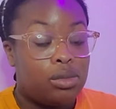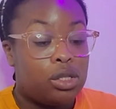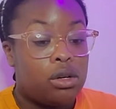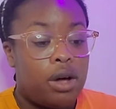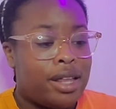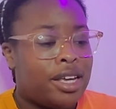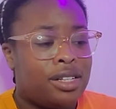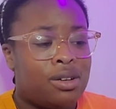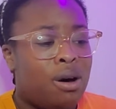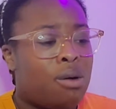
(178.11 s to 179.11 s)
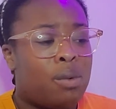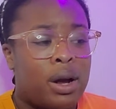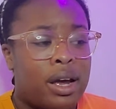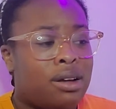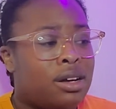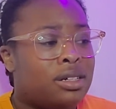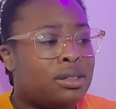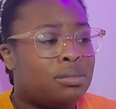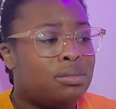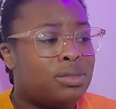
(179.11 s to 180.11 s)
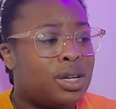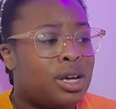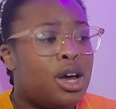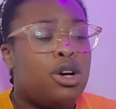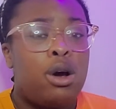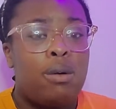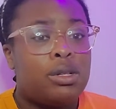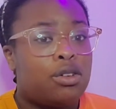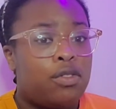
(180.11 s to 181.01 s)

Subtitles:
So I think it's called go until